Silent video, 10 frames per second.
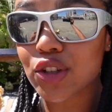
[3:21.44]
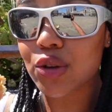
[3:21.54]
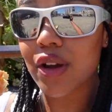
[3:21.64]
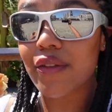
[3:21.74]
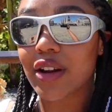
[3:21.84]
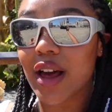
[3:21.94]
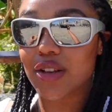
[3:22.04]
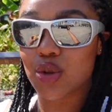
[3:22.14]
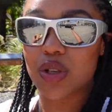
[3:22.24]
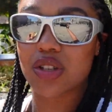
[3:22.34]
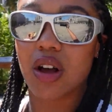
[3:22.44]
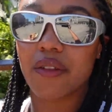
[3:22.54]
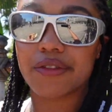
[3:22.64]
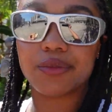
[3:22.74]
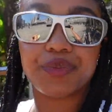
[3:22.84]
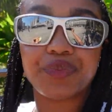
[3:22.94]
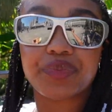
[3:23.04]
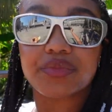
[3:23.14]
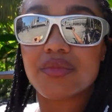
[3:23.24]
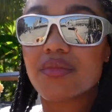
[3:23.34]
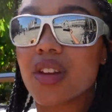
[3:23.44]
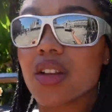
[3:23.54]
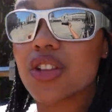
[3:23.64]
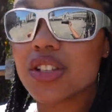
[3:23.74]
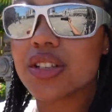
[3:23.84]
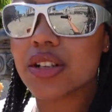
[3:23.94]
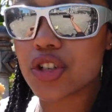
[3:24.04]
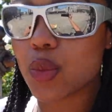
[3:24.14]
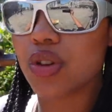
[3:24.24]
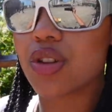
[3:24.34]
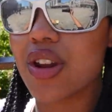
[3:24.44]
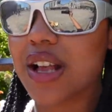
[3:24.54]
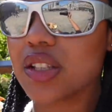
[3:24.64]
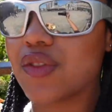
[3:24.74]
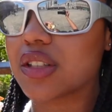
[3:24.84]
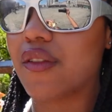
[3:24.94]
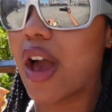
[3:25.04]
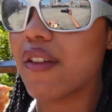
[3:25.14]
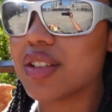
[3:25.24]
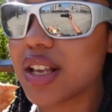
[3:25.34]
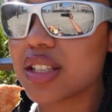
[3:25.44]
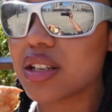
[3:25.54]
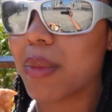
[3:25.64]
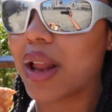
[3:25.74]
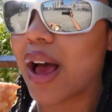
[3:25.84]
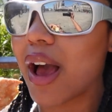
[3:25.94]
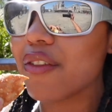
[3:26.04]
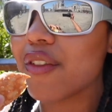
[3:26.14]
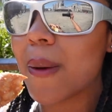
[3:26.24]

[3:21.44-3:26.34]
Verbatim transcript: don't even like sweet stuff this is literally one of the nicest things i've ever tasted in my life